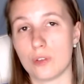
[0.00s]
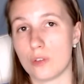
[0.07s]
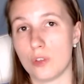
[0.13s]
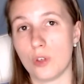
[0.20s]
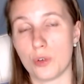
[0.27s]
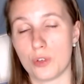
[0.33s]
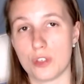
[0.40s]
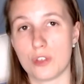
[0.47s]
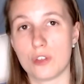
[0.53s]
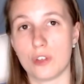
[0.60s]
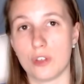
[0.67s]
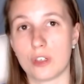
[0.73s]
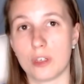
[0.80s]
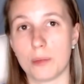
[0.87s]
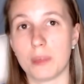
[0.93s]
notice
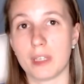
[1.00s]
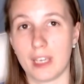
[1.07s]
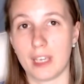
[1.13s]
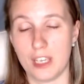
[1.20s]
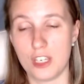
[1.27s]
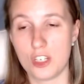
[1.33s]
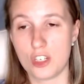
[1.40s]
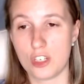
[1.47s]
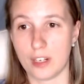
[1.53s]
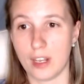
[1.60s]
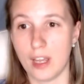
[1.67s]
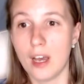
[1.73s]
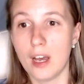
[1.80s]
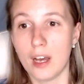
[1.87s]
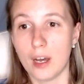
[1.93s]
your application
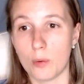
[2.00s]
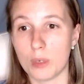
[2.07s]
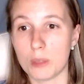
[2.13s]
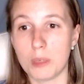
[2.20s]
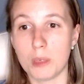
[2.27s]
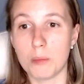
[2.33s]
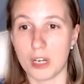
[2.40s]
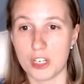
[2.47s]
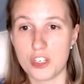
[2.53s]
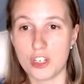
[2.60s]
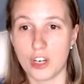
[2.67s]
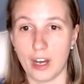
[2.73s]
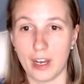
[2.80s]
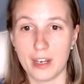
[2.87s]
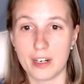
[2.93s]
will be much
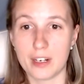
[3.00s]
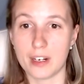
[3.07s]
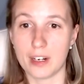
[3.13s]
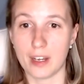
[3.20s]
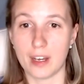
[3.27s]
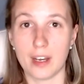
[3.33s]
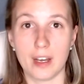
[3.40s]
higher,